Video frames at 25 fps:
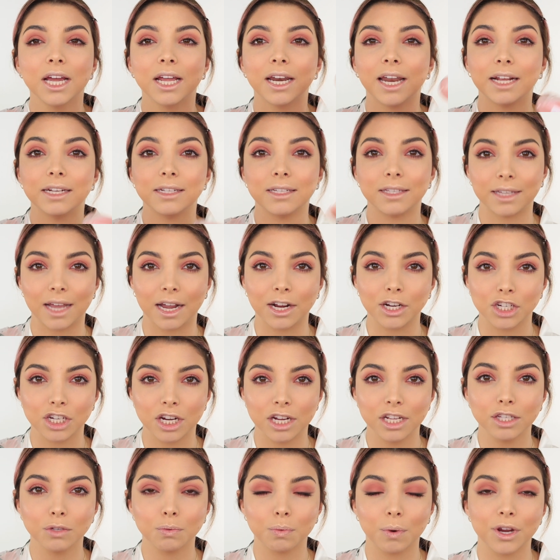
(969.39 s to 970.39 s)
like
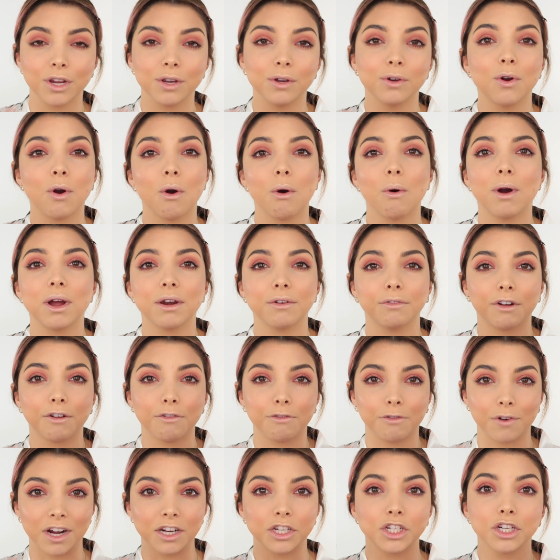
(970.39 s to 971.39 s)
sections where you go and
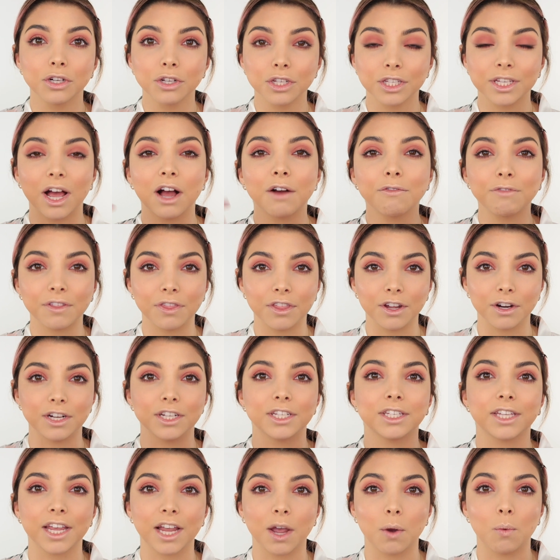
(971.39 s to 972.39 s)
refresh yourself and there
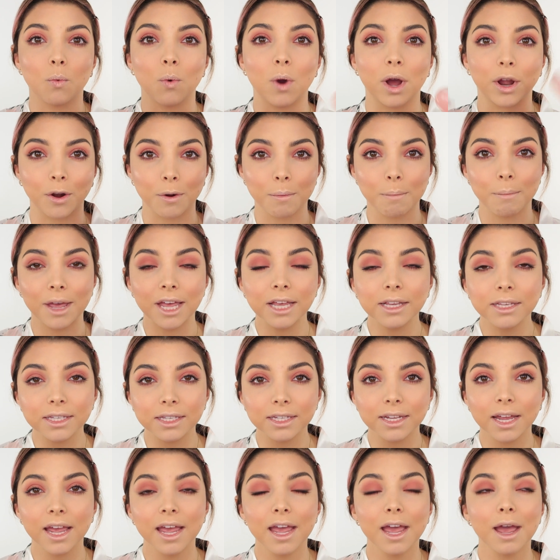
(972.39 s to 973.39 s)
is like a water
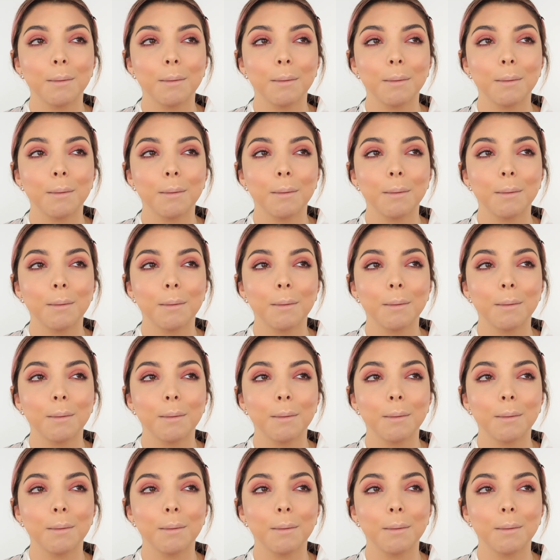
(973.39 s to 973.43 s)
mist,